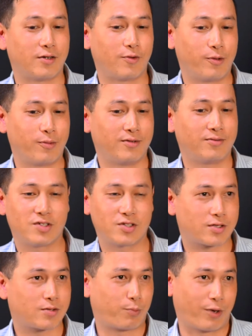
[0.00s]
And we've been
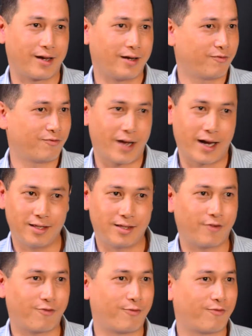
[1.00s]
just bringing
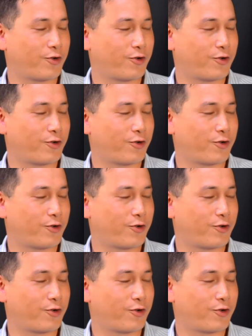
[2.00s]
anything from